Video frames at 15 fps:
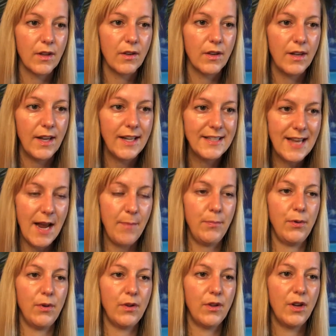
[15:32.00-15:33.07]

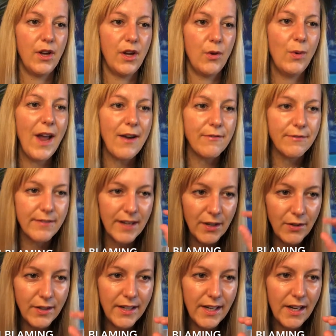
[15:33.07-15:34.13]
example. We have
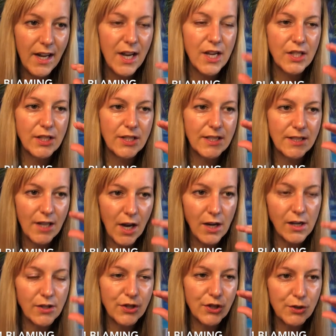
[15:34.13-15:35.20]
very
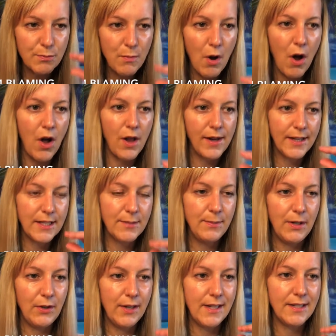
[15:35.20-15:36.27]
subtle, small
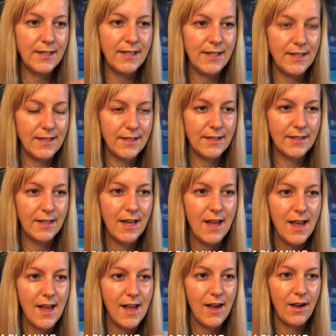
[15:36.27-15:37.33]
experiences
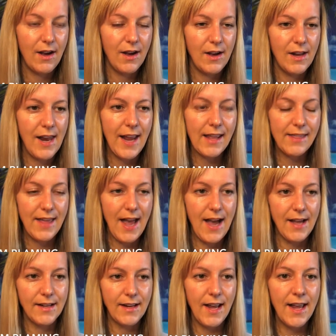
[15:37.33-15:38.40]
like
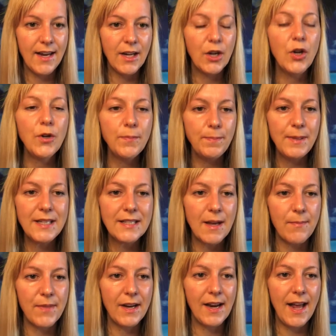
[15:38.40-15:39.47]
that. And it could be
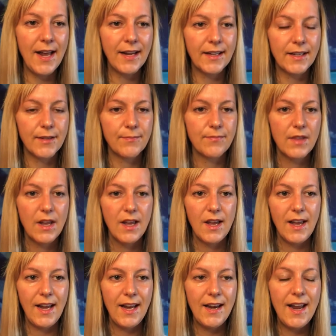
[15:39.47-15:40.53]
something like
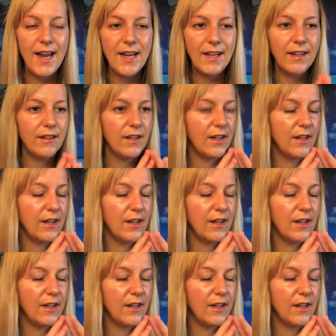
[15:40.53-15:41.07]
in a